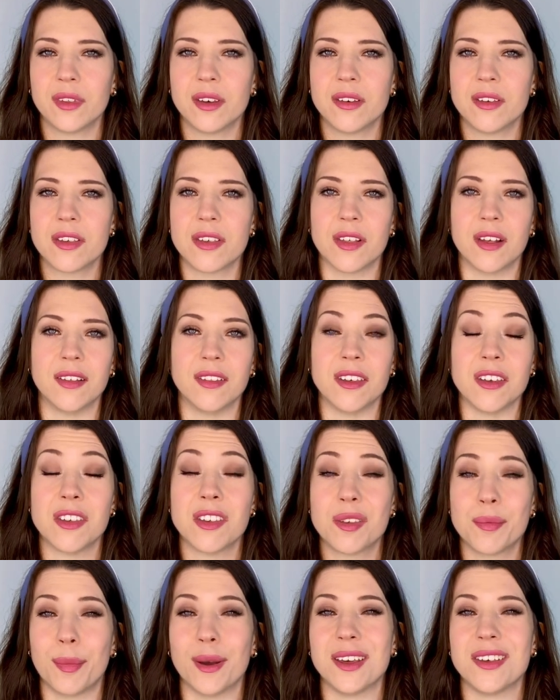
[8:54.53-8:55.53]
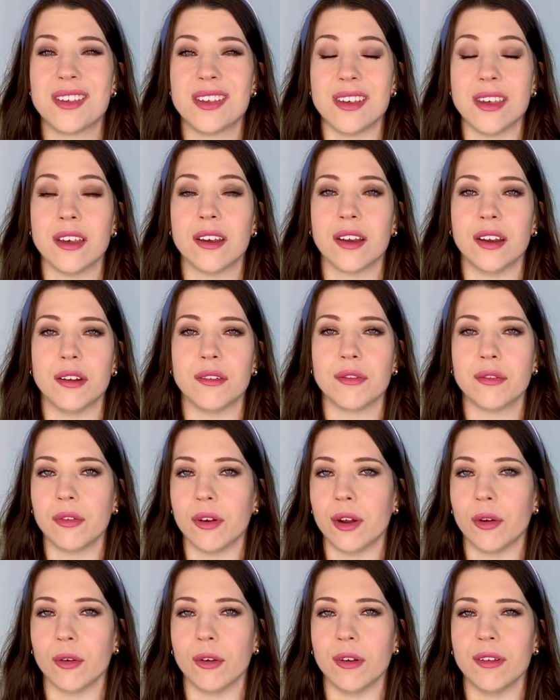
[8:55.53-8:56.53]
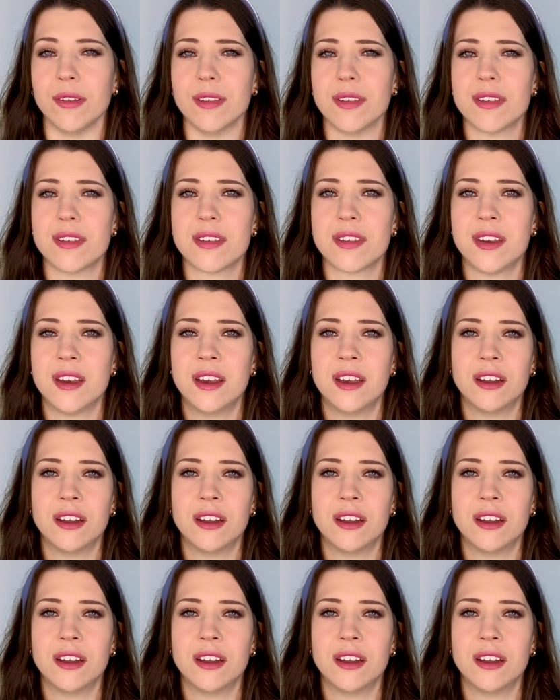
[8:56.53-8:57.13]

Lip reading: slightly spicy kind of fragrance.